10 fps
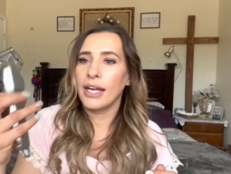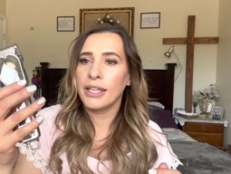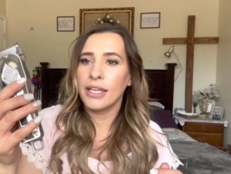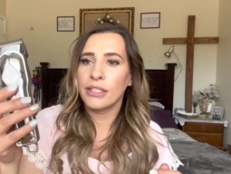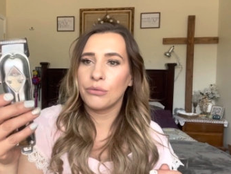I
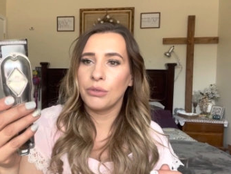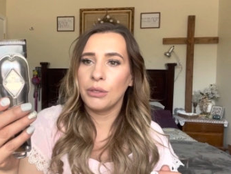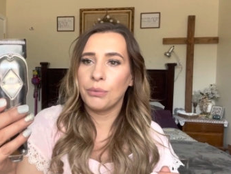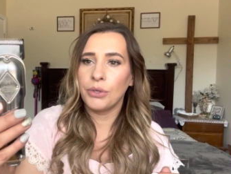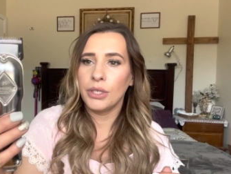think it's
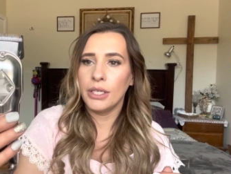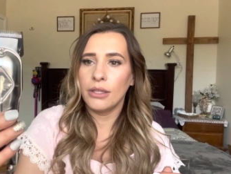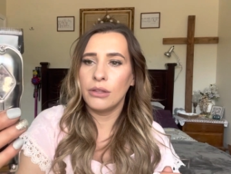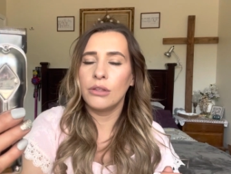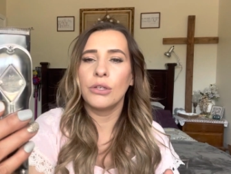really
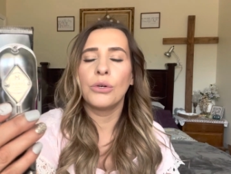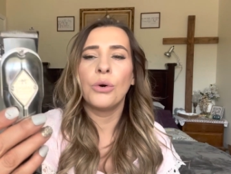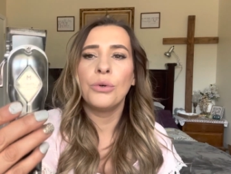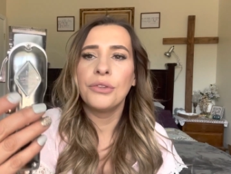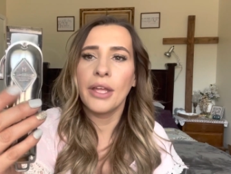pretty. The
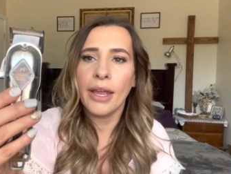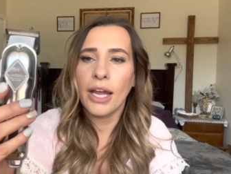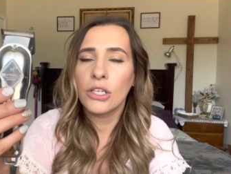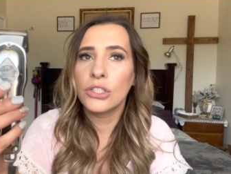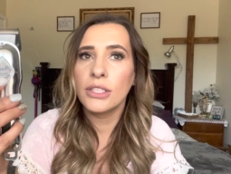gold, they
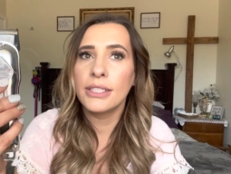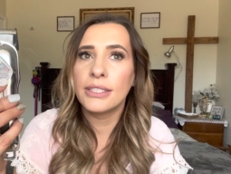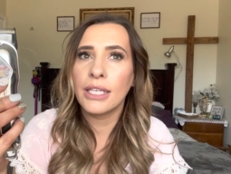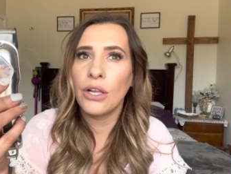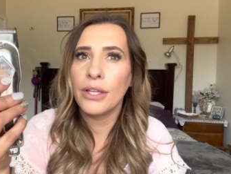actually
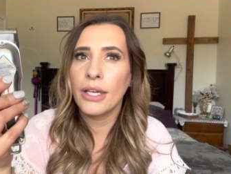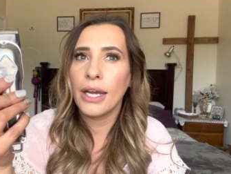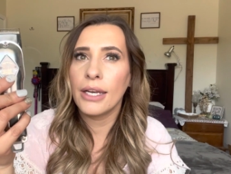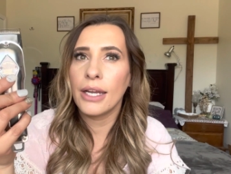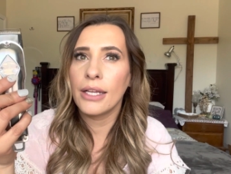sell it,
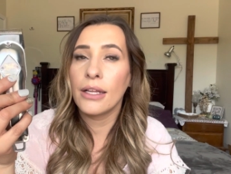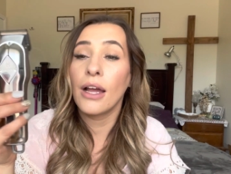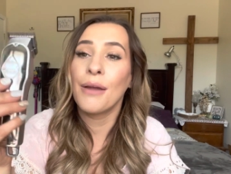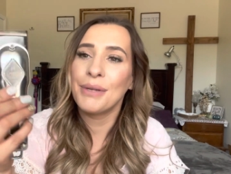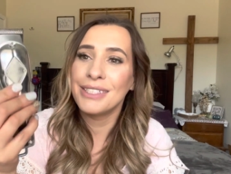and I,
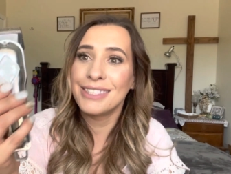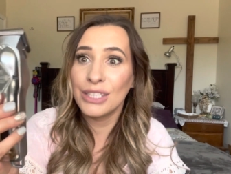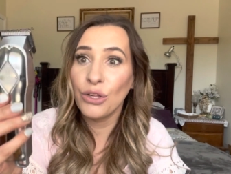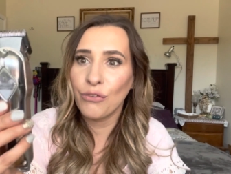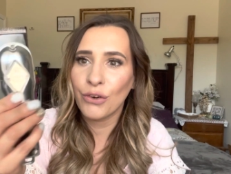I mean
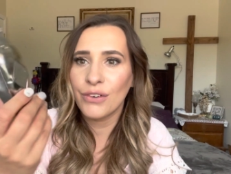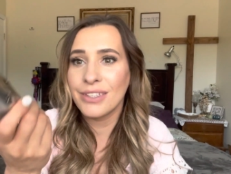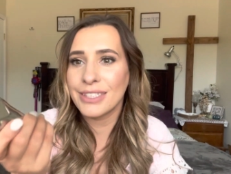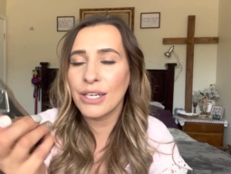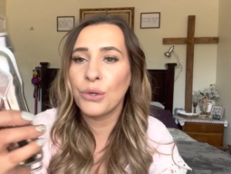silver,
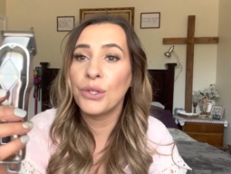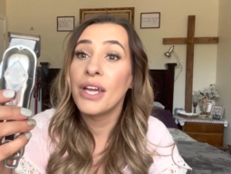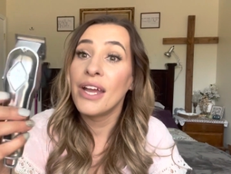this ain't gold.